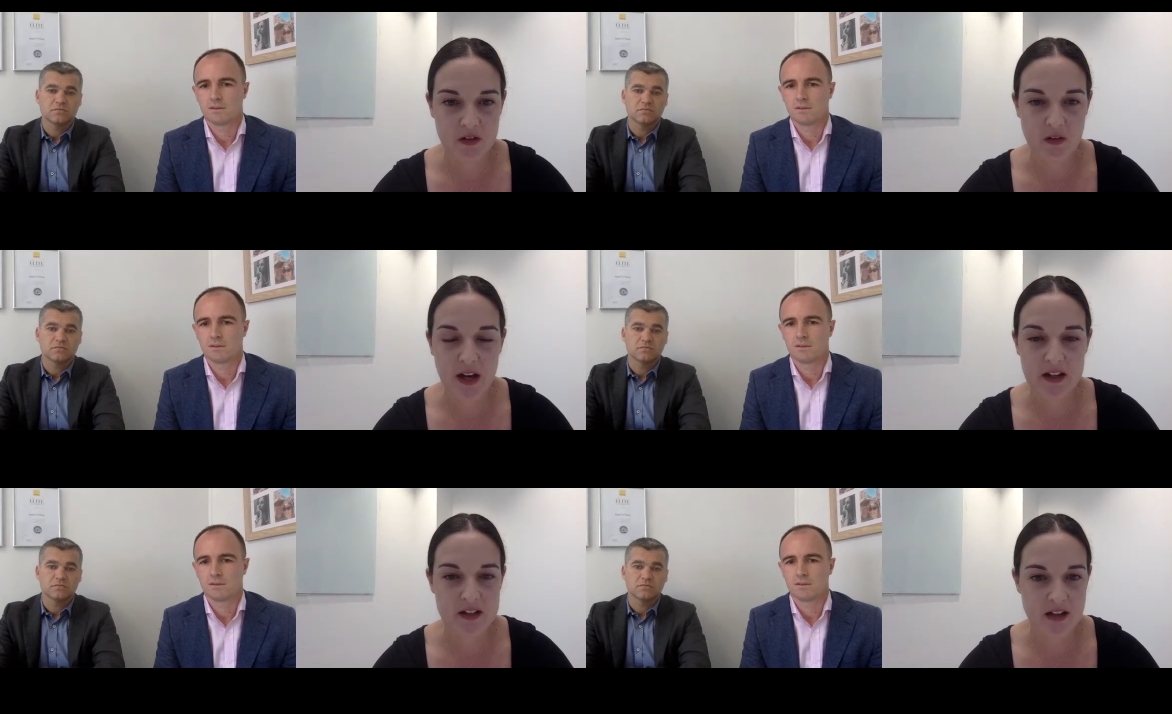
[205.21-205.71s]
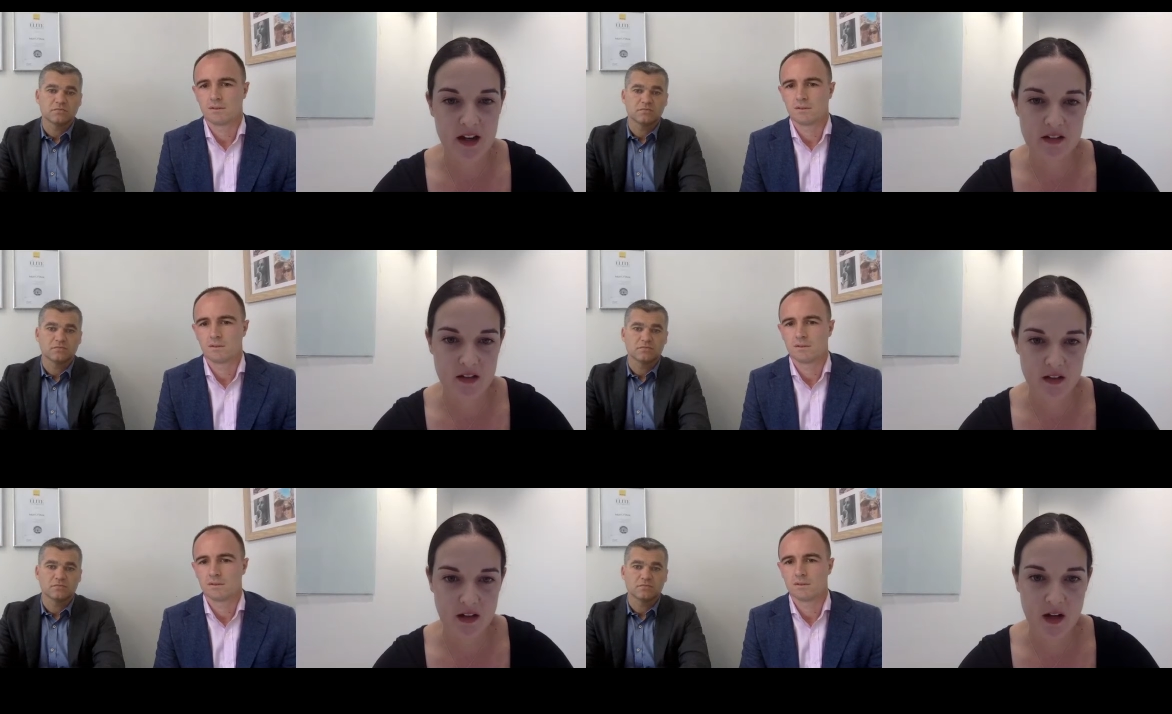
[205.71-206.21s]
Speaker 1: through any changes
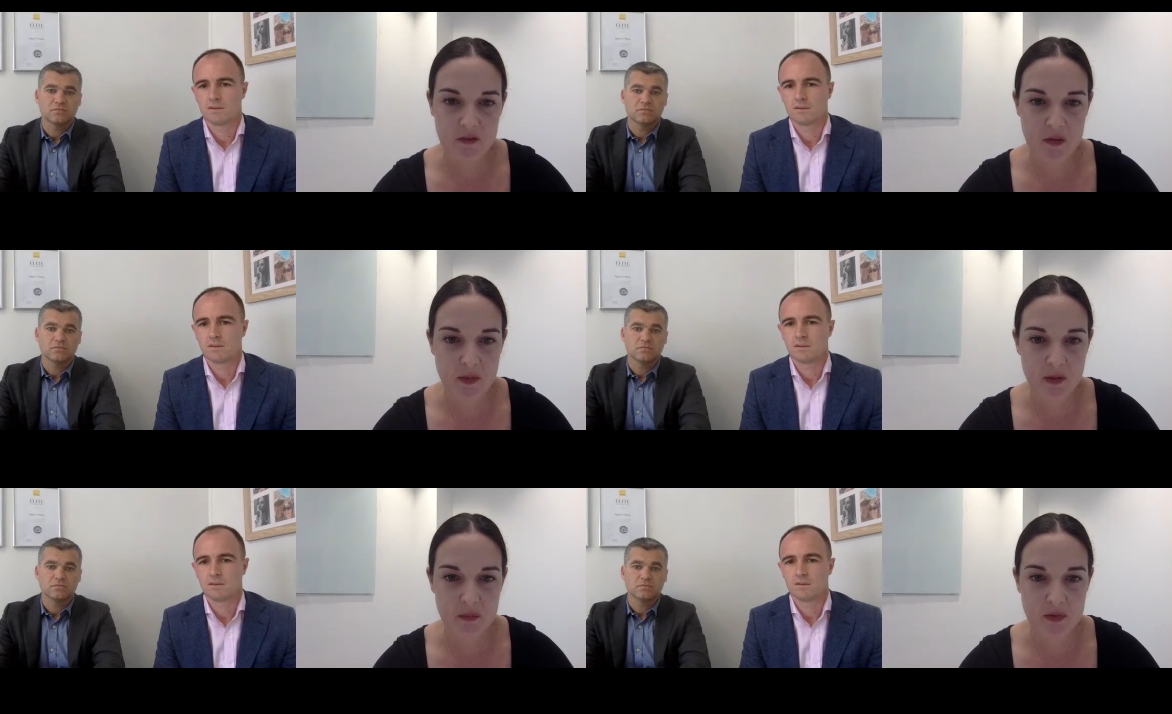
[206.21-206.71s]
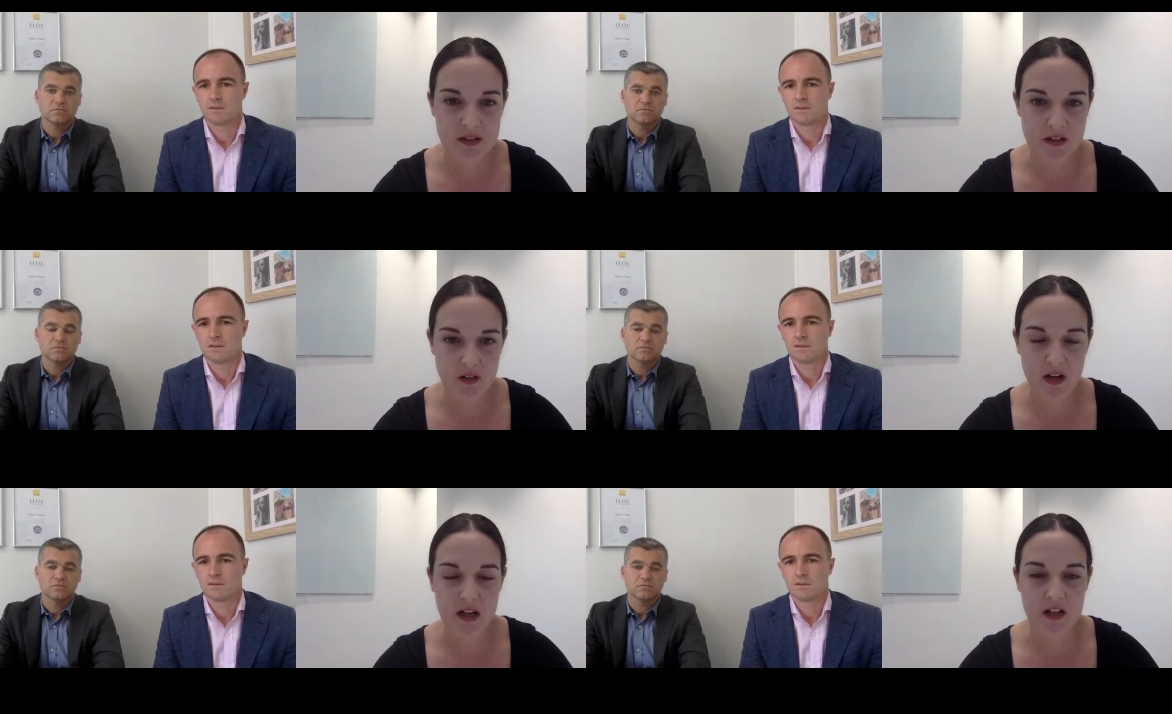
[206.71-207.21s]
that the government brings
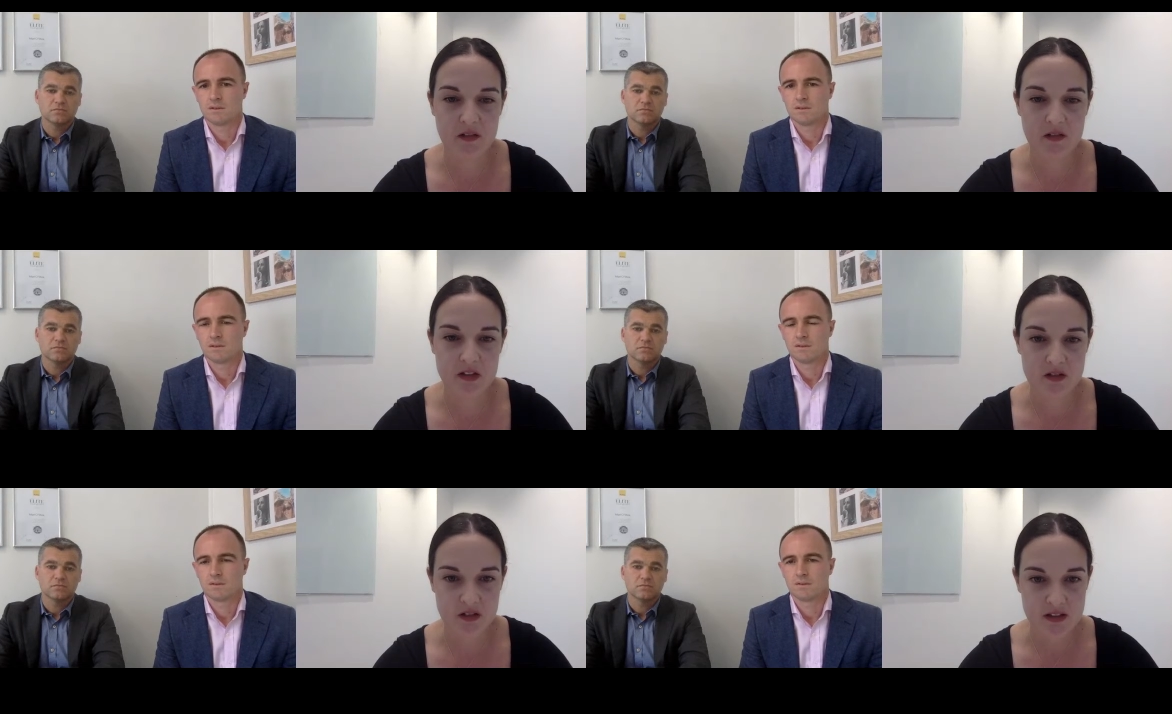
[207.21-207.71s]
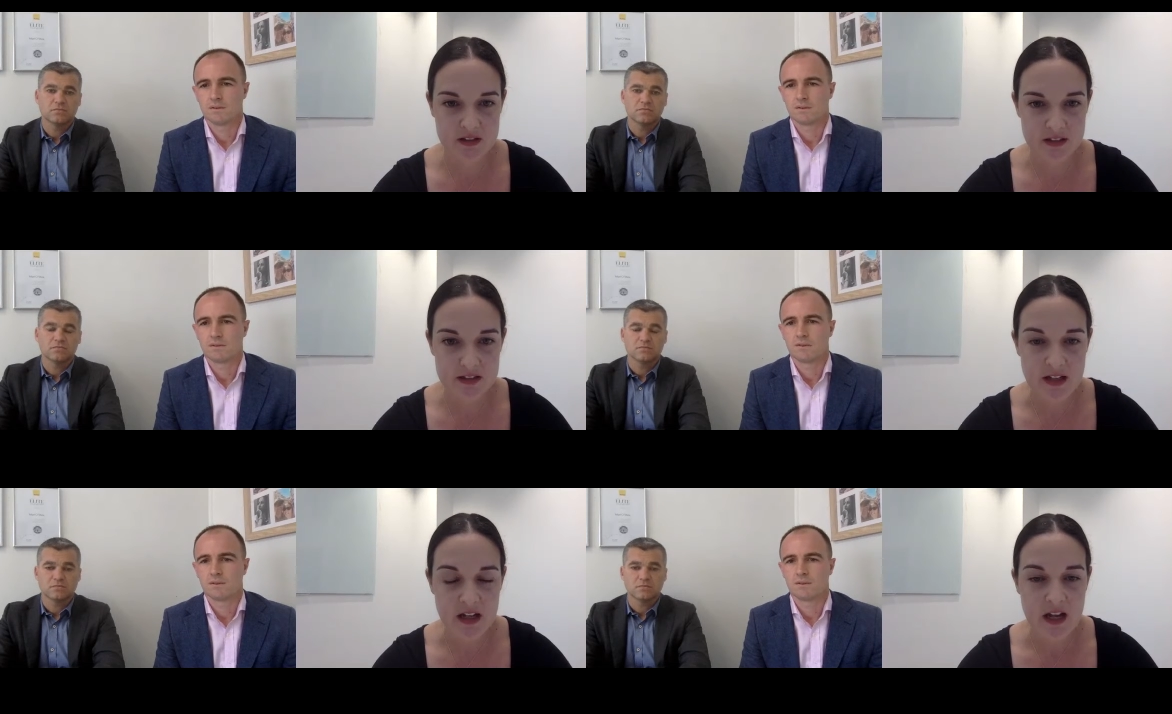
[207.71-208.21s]
in or any restrictions.